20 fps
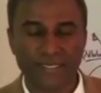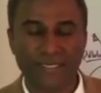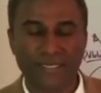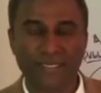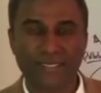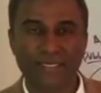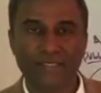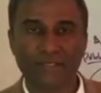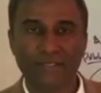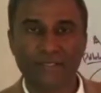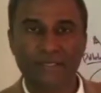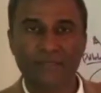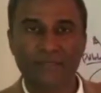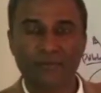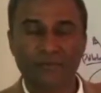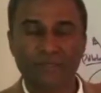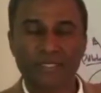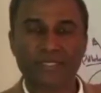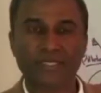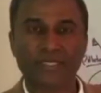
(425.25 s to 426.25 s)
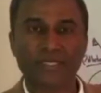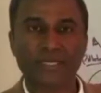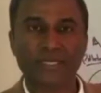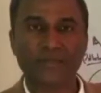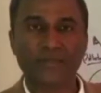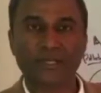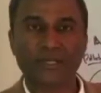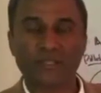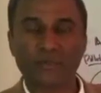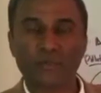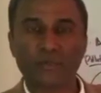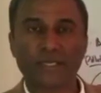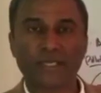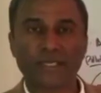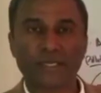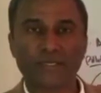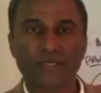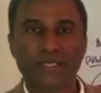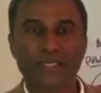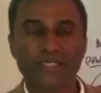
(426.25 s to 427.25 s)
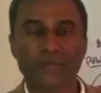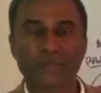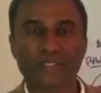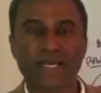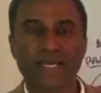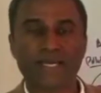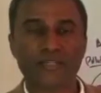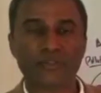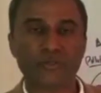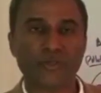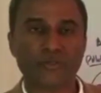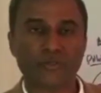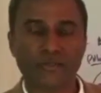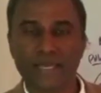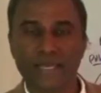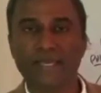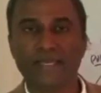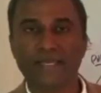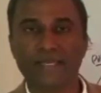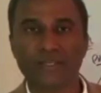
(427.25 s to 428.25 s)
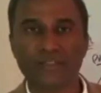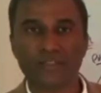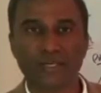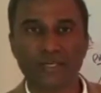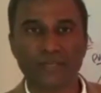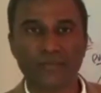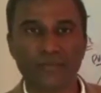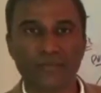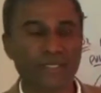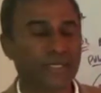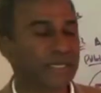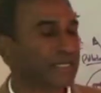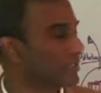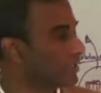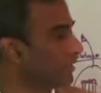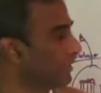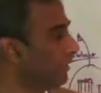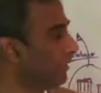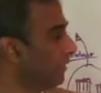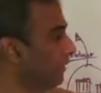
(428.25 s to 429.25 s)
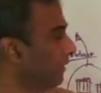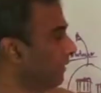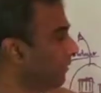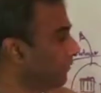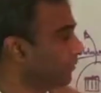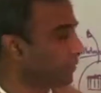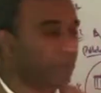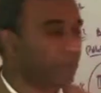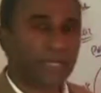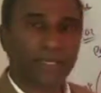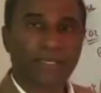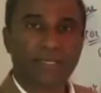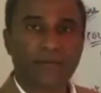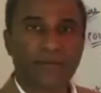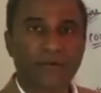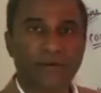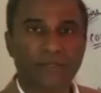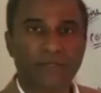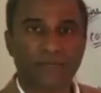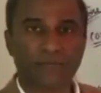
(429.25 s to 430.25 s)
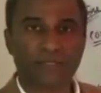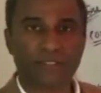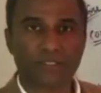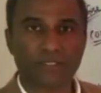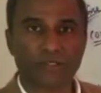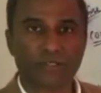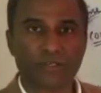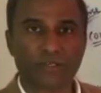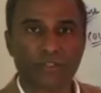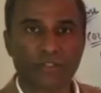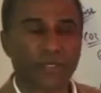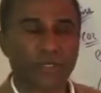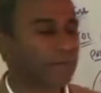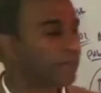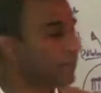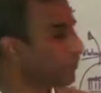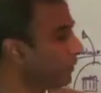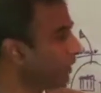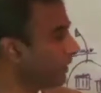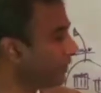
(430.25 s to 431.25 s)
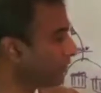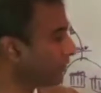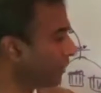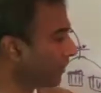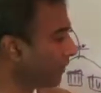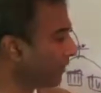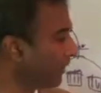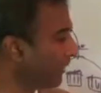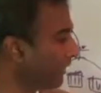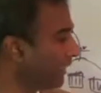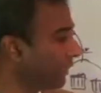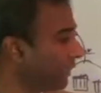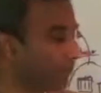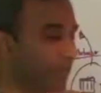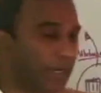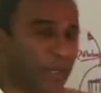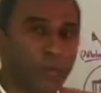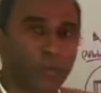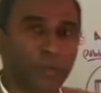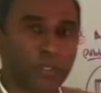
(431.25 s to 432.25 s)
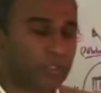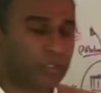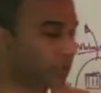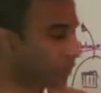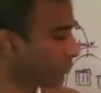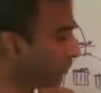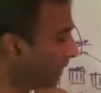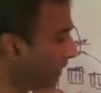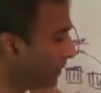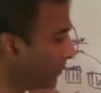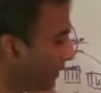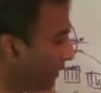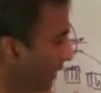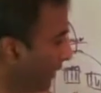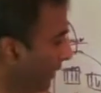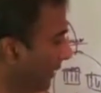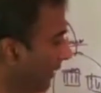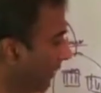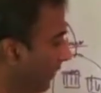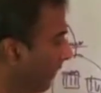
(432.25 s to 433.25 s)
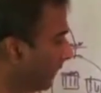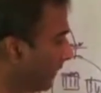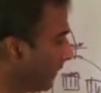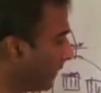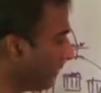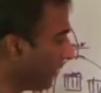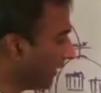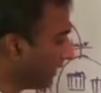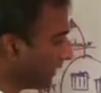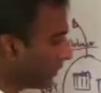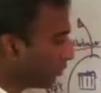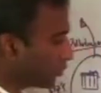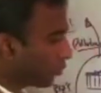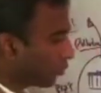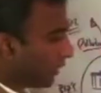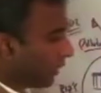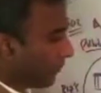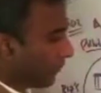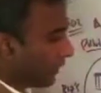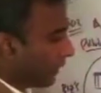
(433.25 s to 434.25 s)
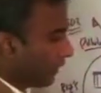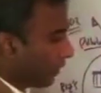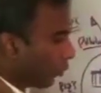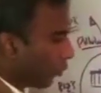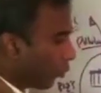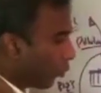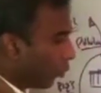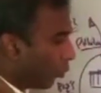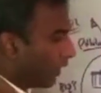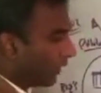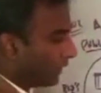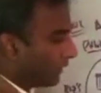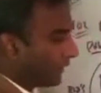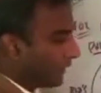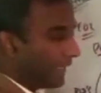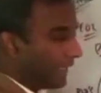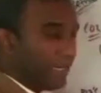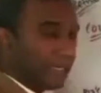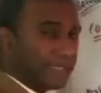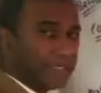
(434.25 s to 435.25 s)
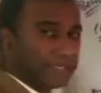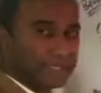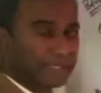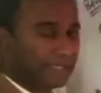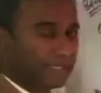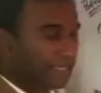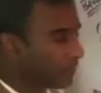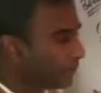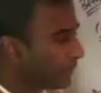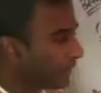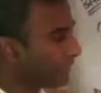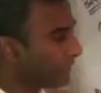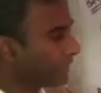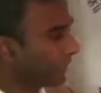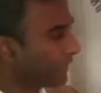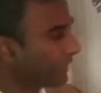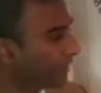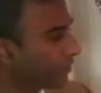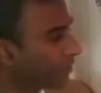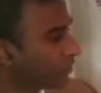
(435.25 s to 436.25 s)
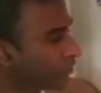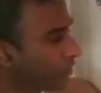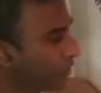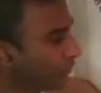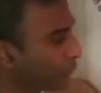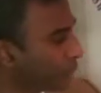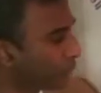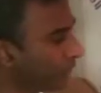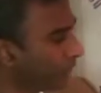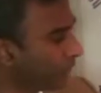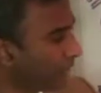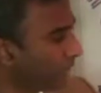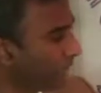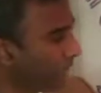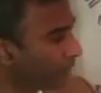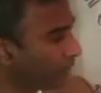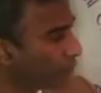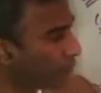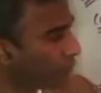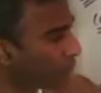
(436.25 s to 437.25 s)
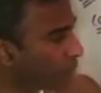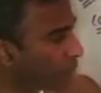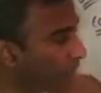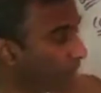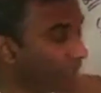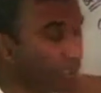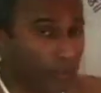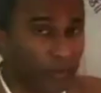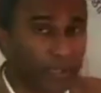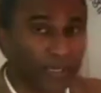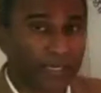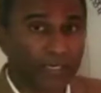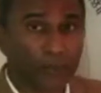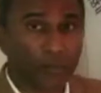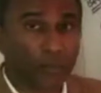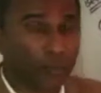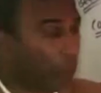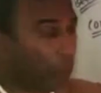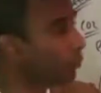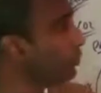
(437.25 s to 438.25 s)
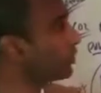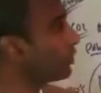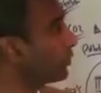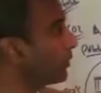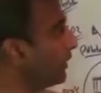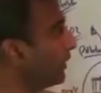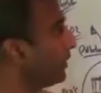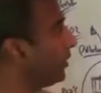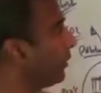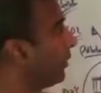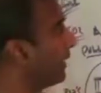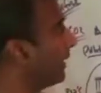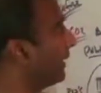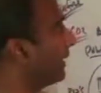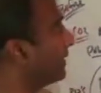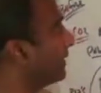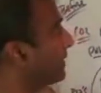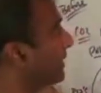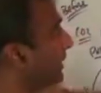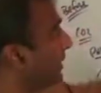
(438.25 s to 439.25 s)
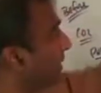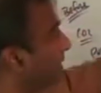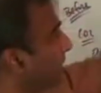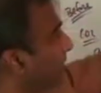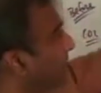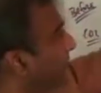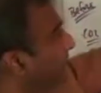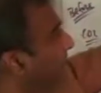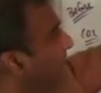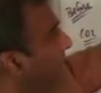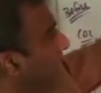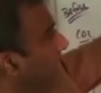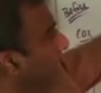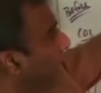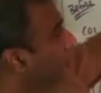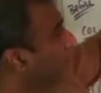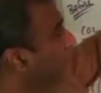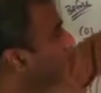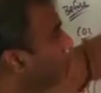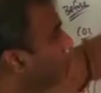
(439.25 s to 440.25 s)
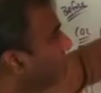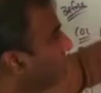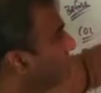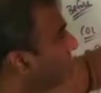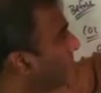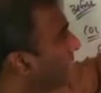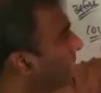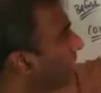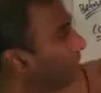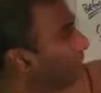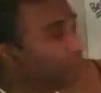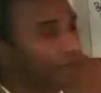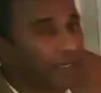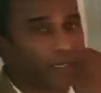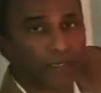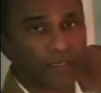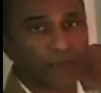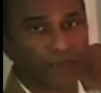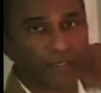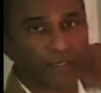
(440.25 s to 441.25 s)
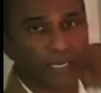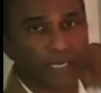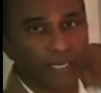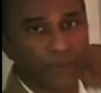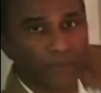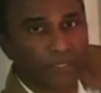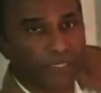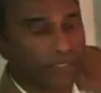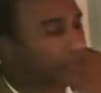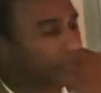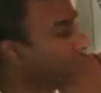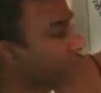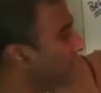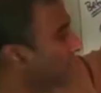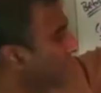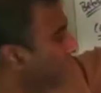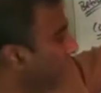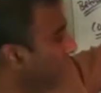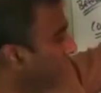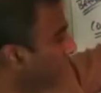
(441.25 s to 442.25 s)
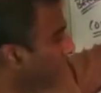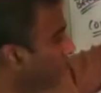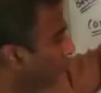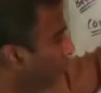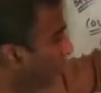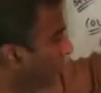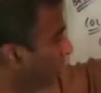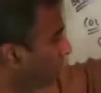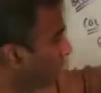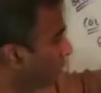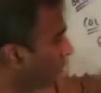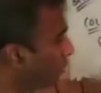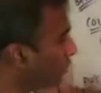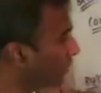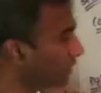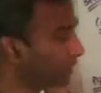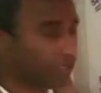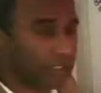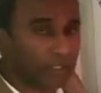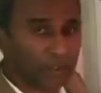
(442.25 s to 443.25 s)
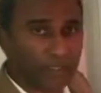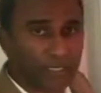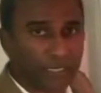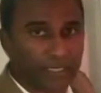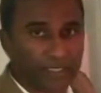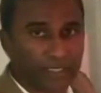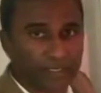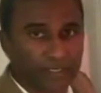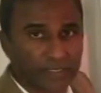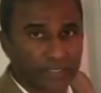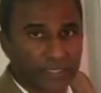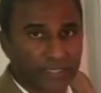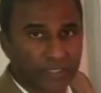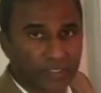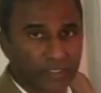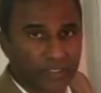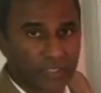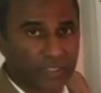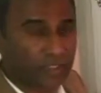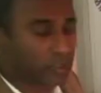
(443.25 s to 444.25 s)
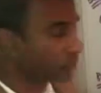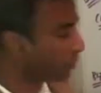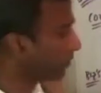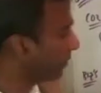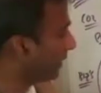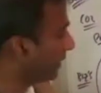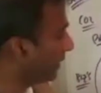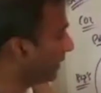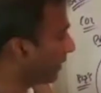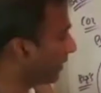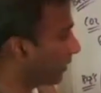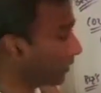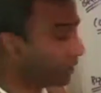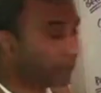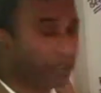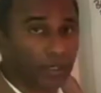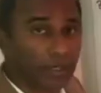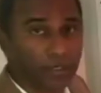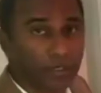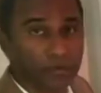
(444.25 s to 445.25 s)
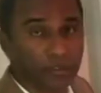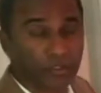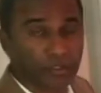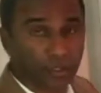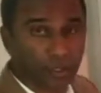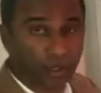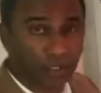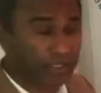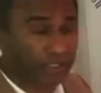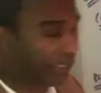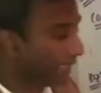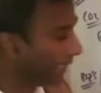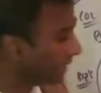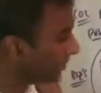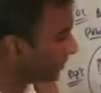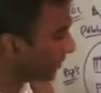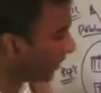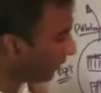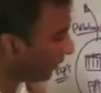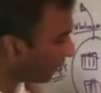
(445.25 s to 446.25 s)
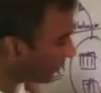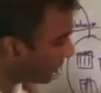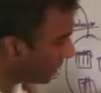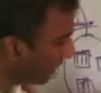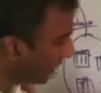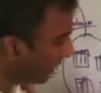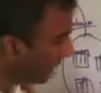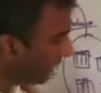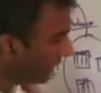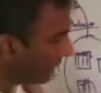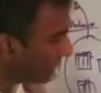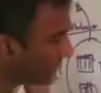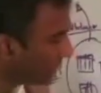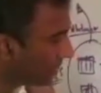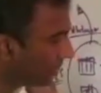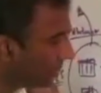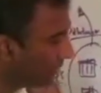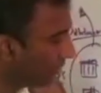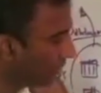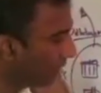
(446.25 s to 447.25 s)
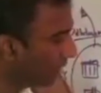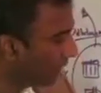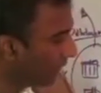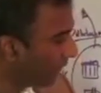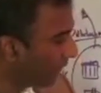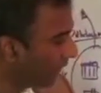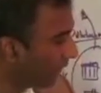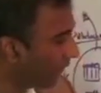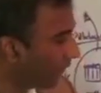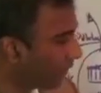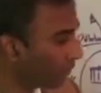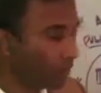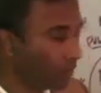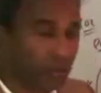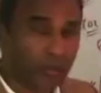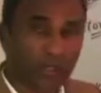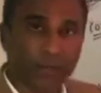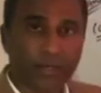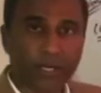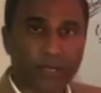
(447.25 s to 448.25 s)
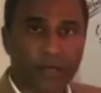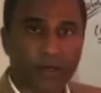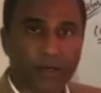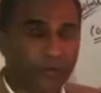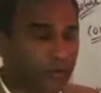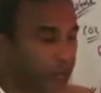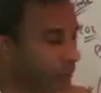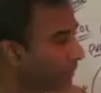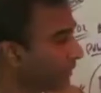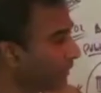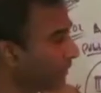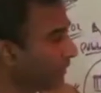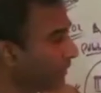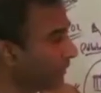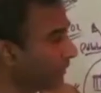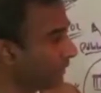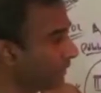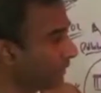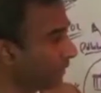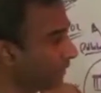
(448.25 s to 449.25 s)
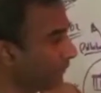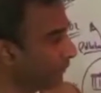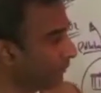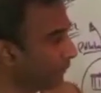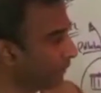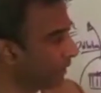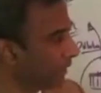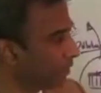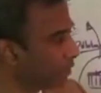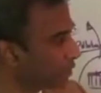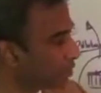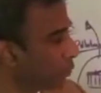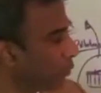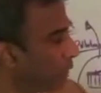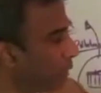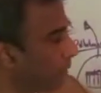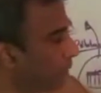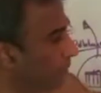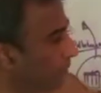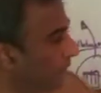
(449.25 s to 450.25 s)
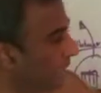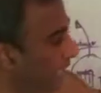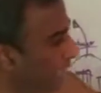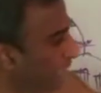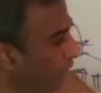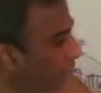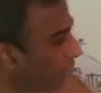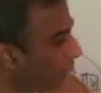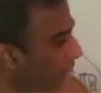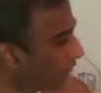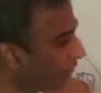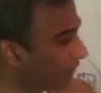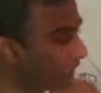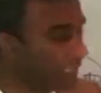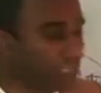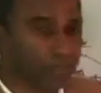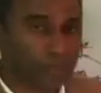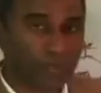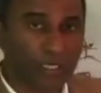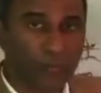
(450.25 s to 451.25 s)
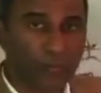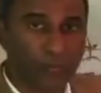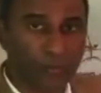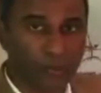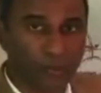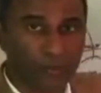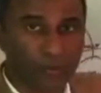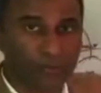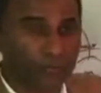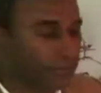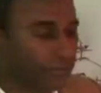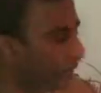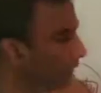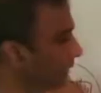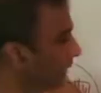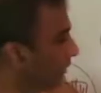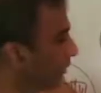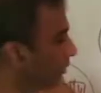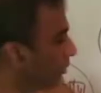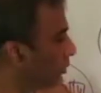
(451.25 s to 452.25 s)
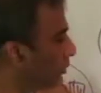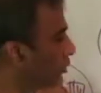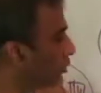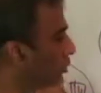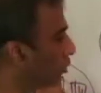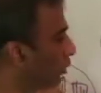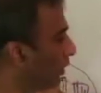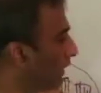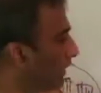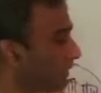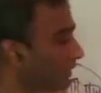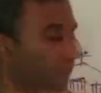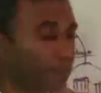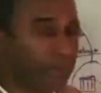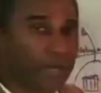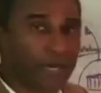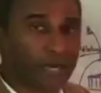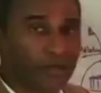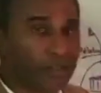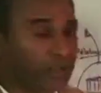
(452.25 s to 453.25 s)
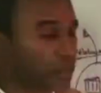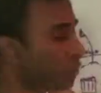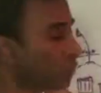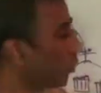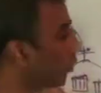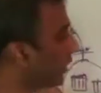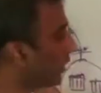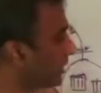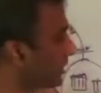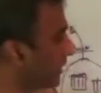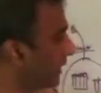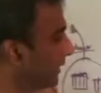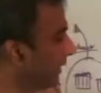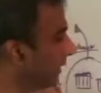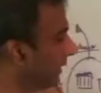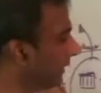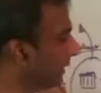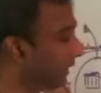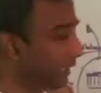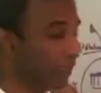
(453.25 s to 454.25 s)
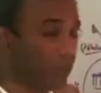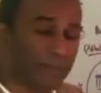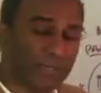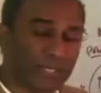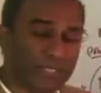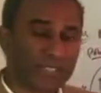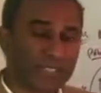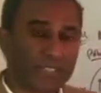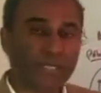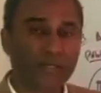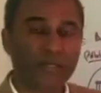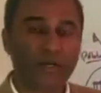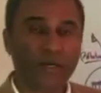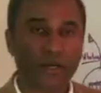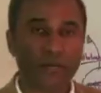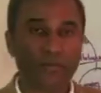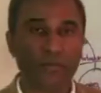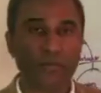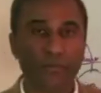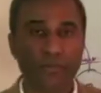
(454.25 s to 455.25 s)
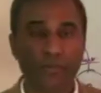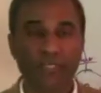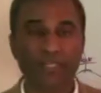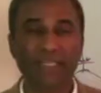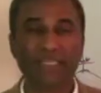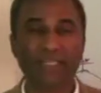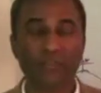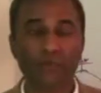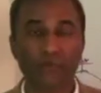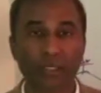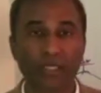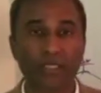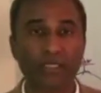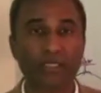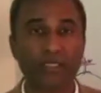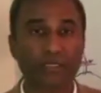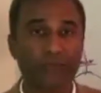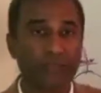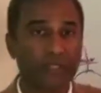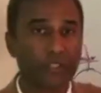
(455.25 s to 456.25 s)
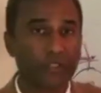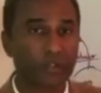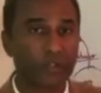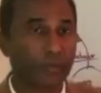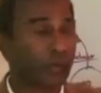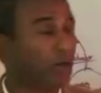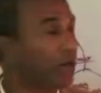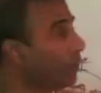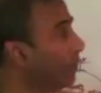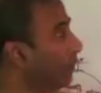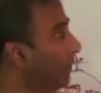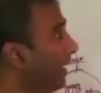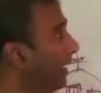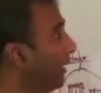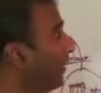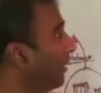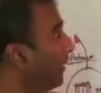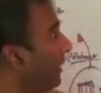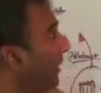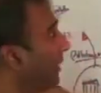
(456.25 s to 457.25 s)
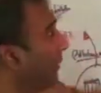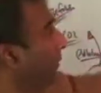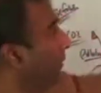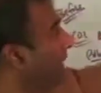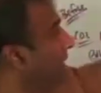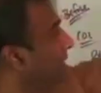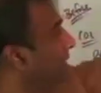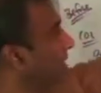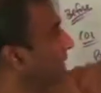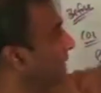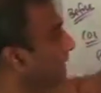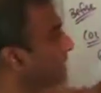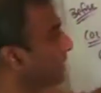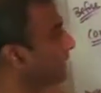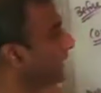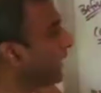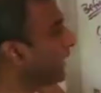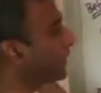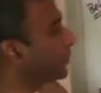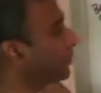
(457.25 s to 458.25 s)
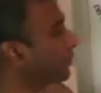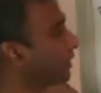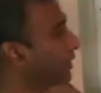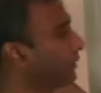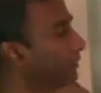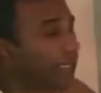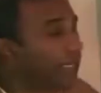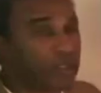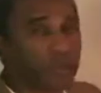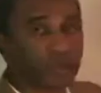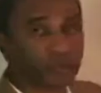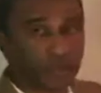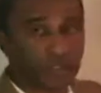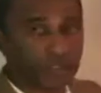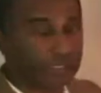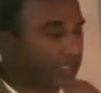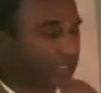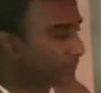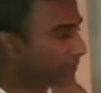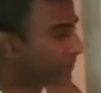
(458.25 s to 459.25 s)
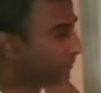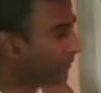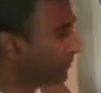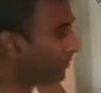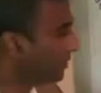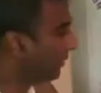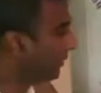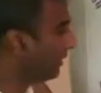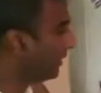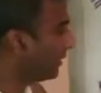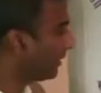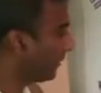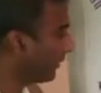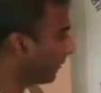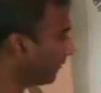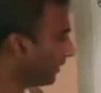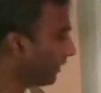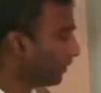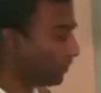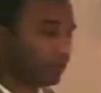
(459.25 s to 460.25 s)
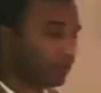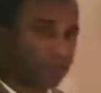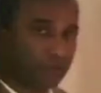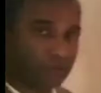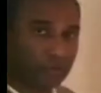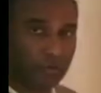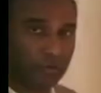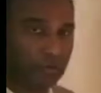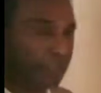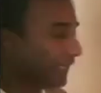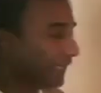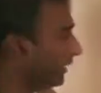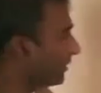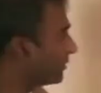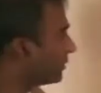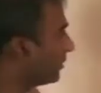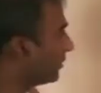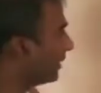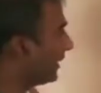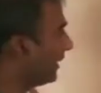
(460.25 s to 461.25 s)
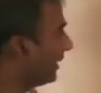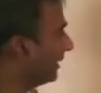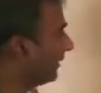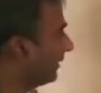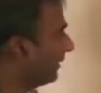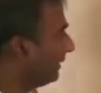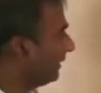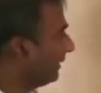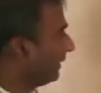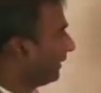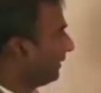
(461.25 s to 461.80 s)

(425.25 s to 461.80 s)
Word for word: And in, the, in a recent email in WikiLeaks, he was actually thanking John Podesta for making all of this occur. So you have to really start thinking about what took place. But fundamentally, Trump wanted to exit this because I think Trump realized what was really going on. And what was really going on is this the mafia of the IPCC was using the United States instrument, our Congress, our tax dollars, to funnel about 100 billion here. So we would pay off these people to join the Paris Accords. Now, let me just tell you, 100 billion is relatively small amount because these guys were going to make trillions. So let me let me follow this through again so you get it.